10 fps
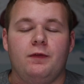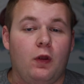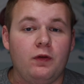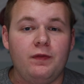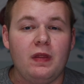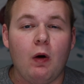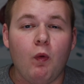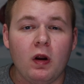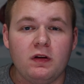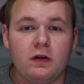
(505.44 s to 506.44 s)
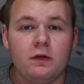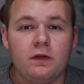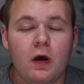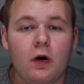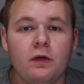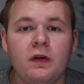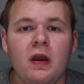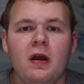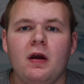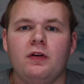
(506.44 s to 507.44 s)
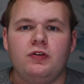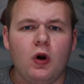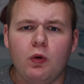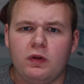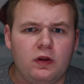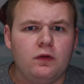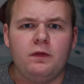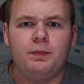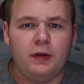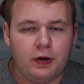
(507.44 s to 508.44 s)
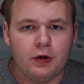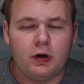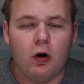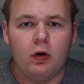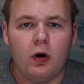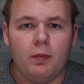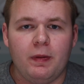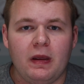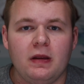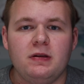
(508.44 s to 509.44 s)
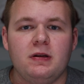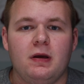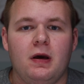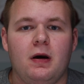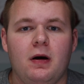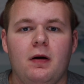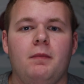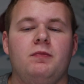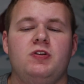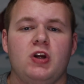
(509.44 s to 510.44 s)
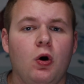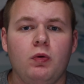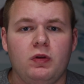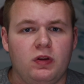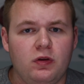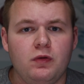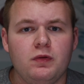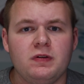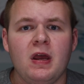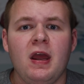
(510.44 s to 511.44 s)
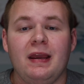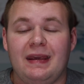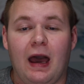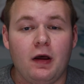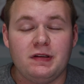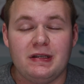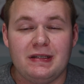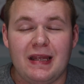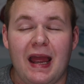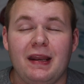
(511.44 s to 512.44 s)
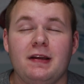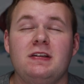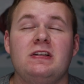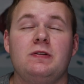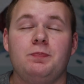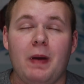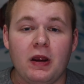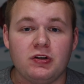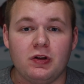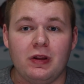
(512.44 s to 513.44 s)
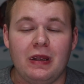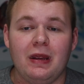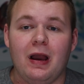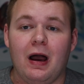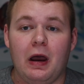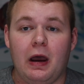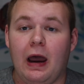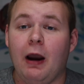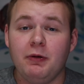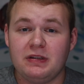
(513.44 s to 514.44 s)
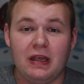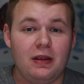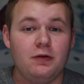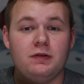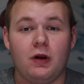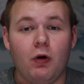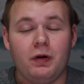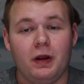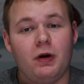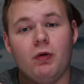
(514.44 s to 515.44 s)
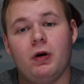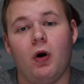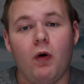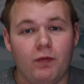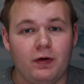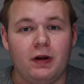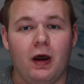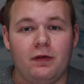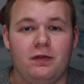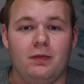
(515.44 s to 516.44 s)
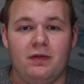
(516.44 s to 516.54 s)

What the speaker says: For those of you that want to use those, don't use pure cocoa peat. Don't use calci sand especially. I would say use coconut coir over calcium